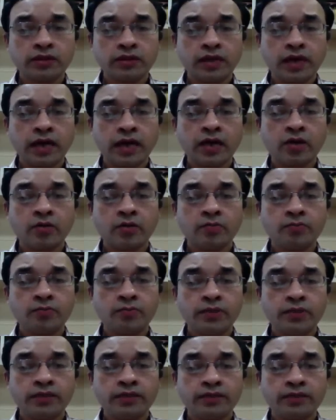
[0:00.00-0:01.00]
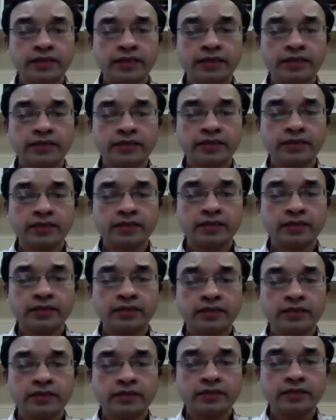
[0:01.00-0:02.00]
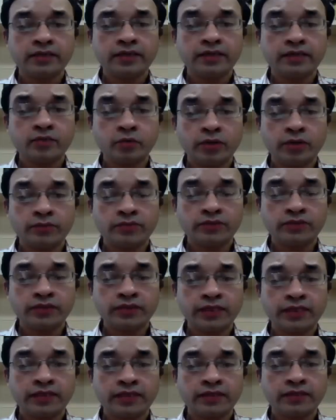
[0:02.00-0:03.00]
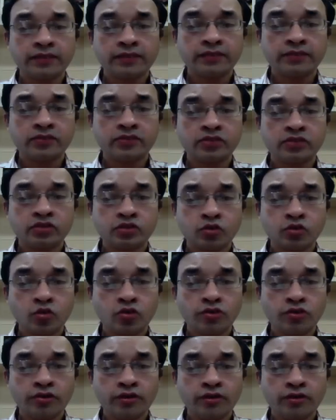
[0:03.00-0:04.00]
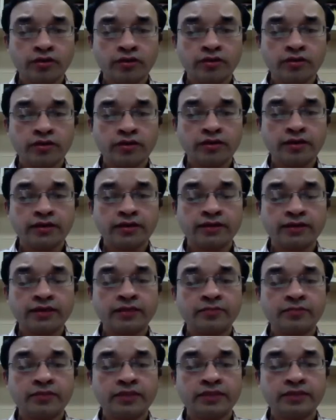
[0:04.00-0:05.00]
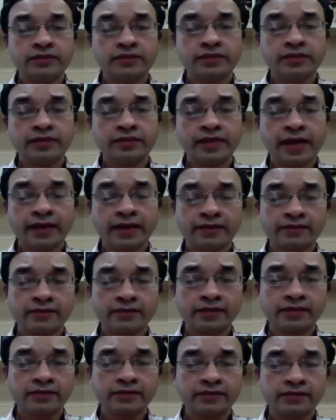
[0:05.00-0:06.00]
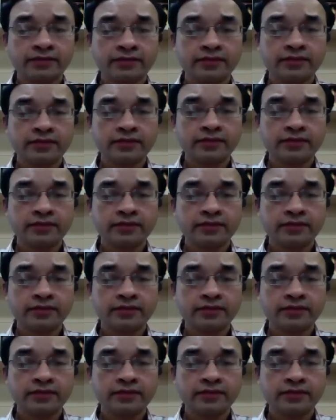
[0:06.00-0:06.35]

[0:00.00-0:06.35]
how big data at web scale is stored and can be easily accessed,